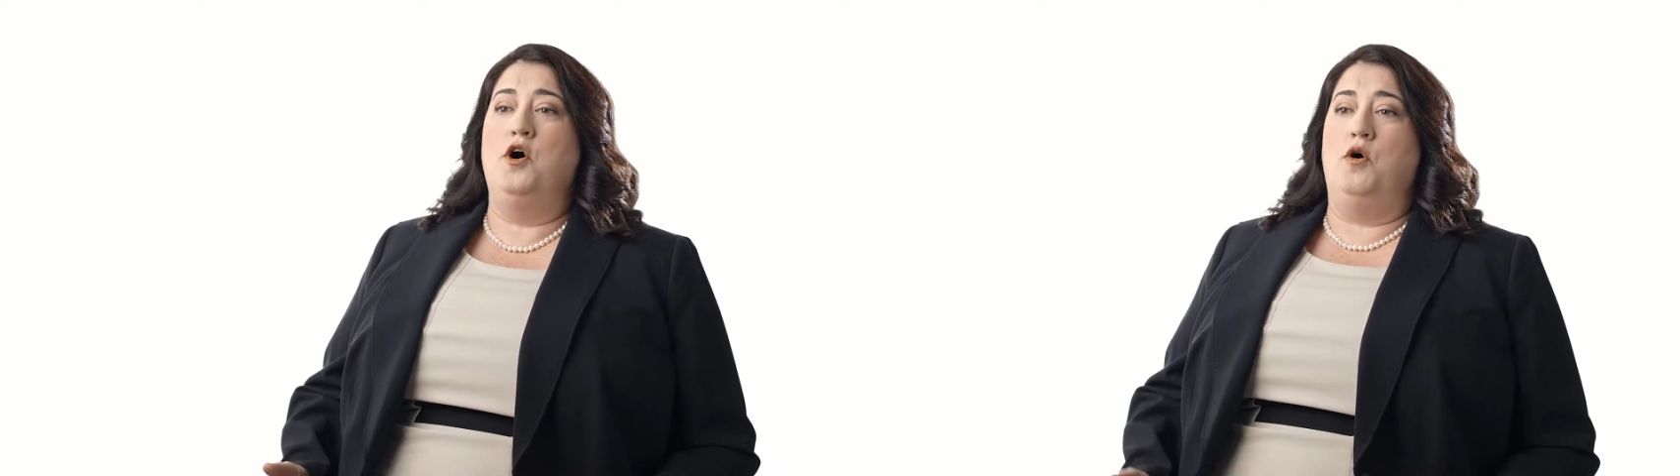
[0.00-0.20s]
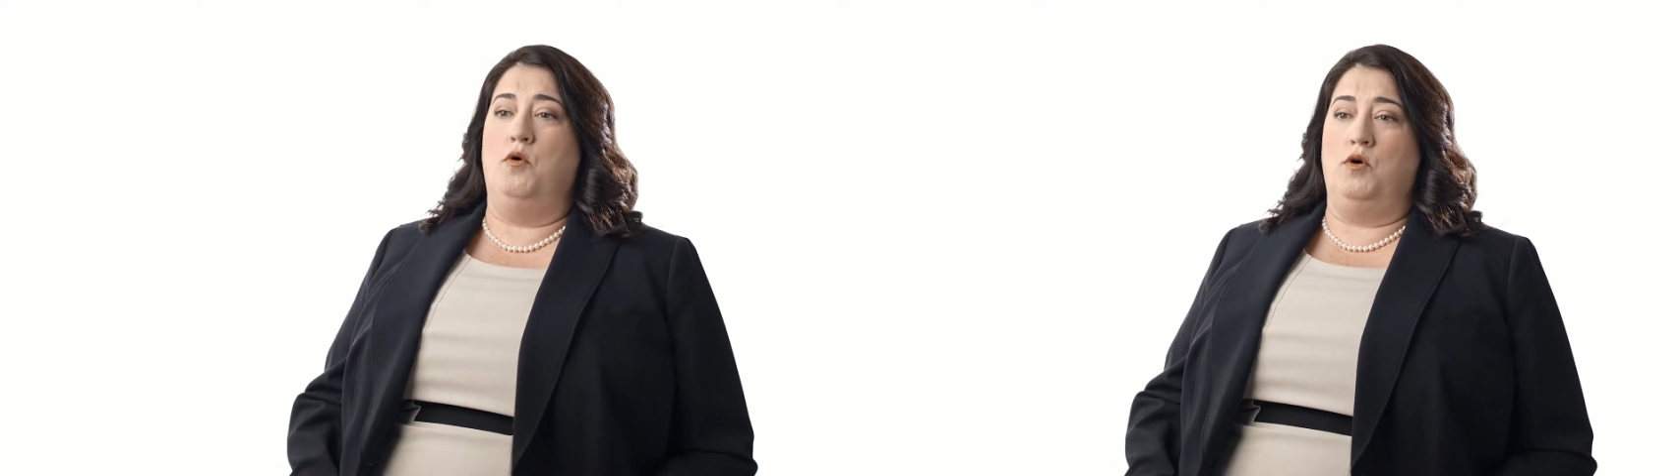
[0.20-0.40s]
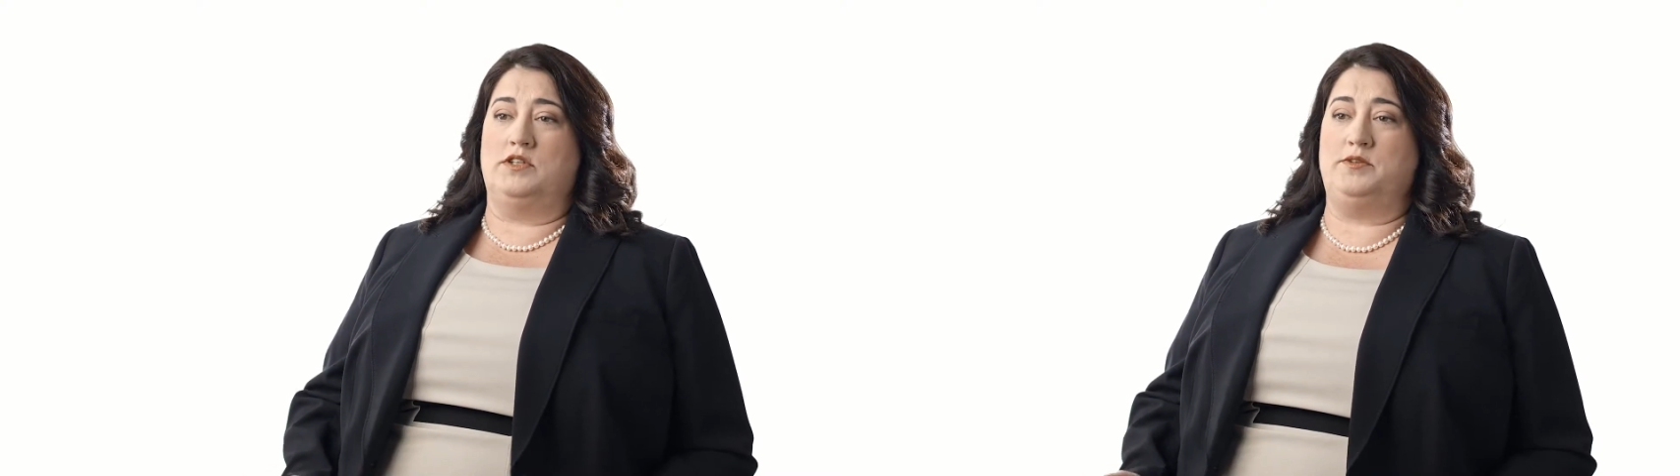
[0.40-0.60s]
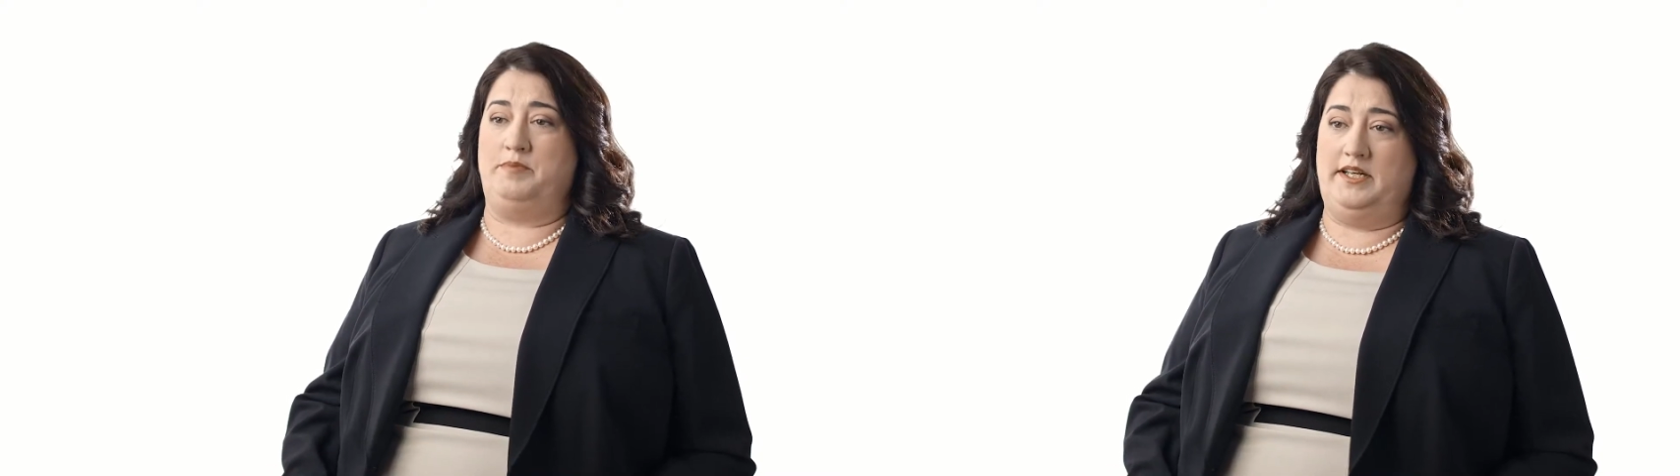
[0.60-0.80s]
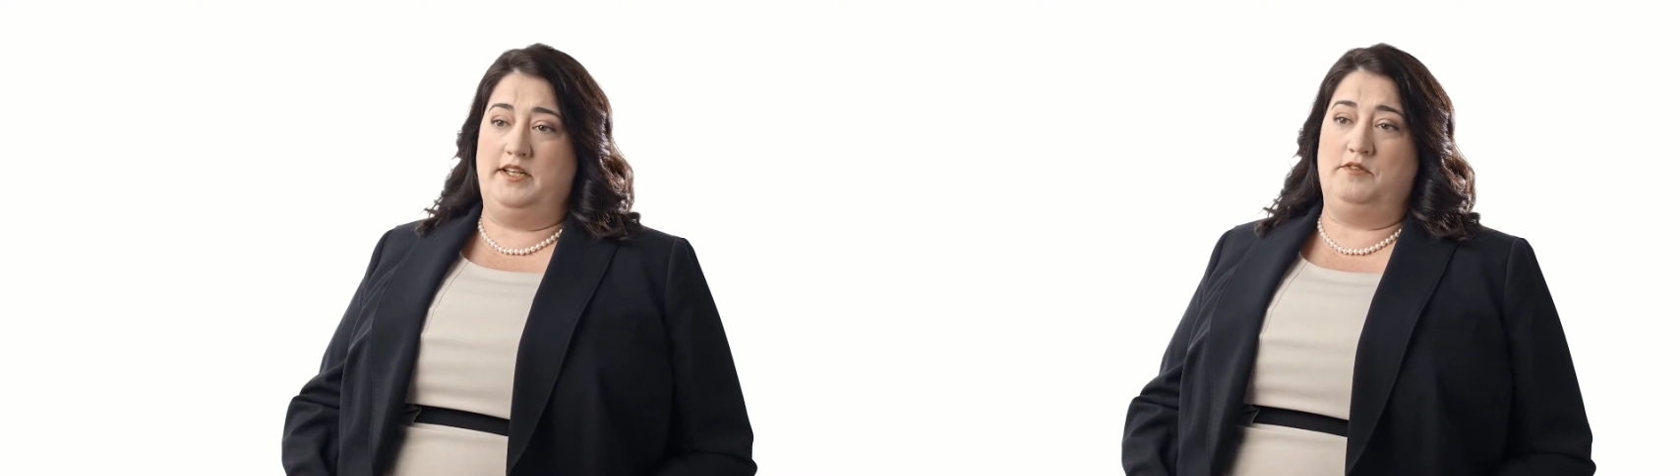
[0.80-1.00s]
or
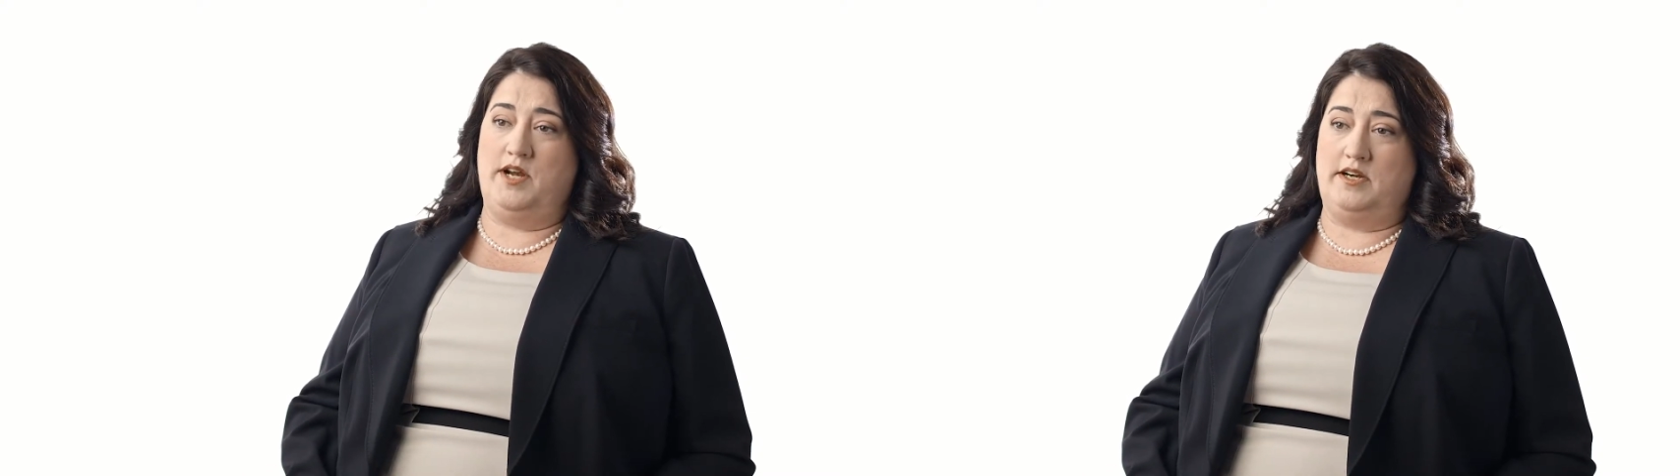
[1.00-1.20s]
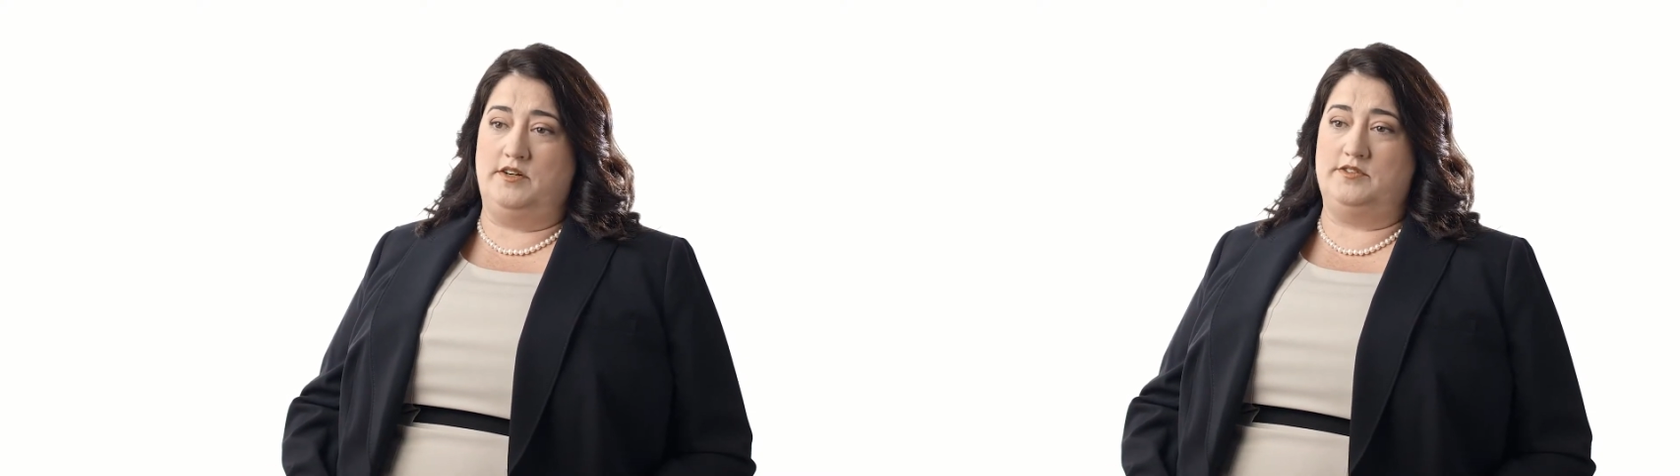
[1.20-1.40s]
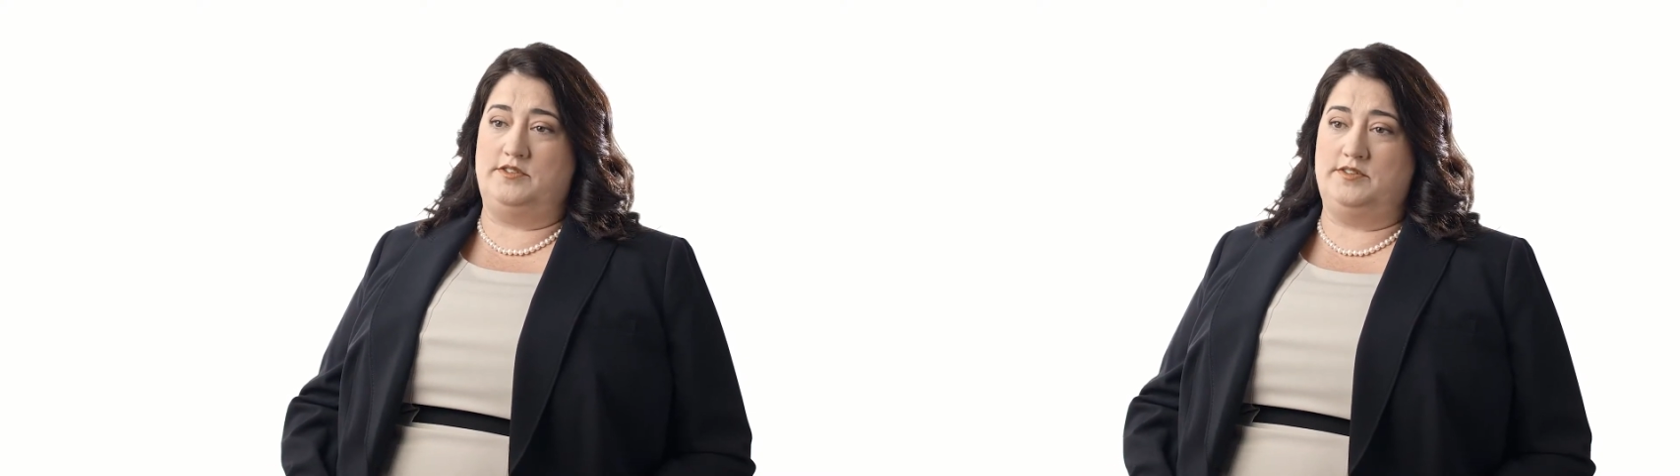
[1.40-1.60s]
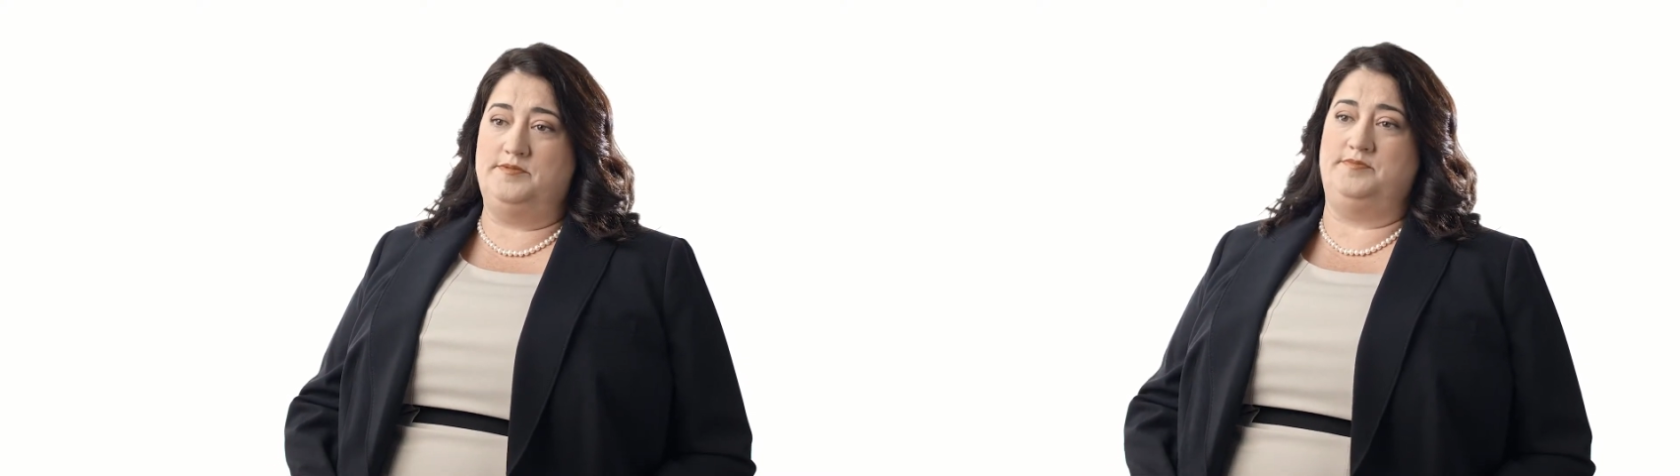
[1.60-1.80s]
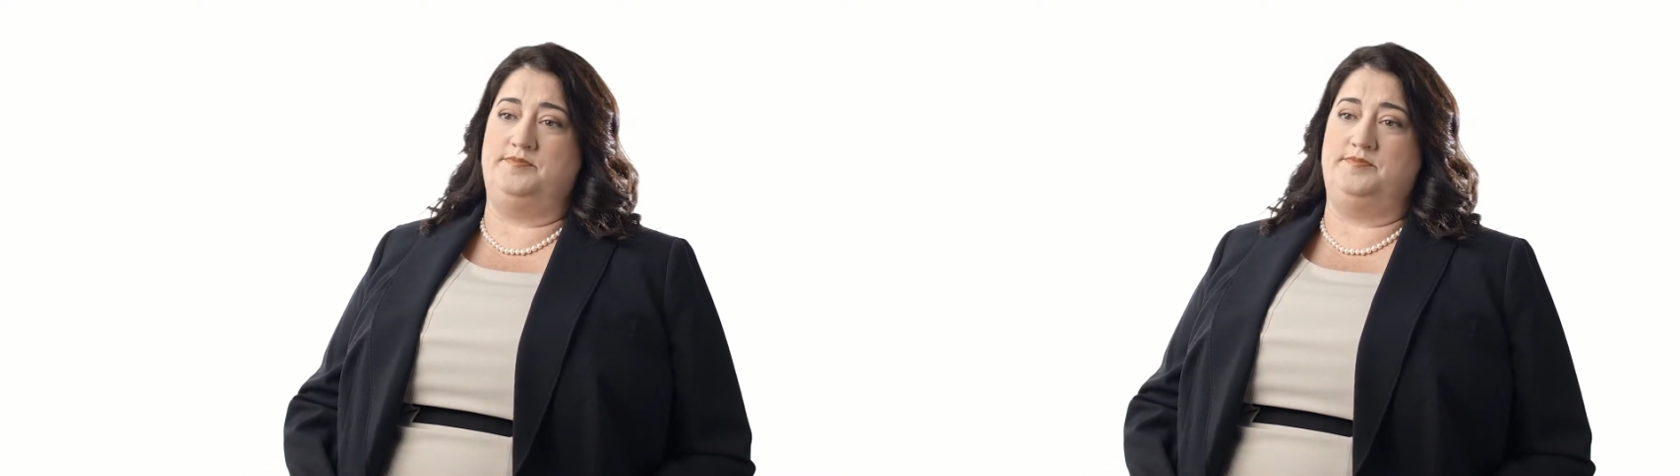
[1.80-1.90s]
subpoenaing records.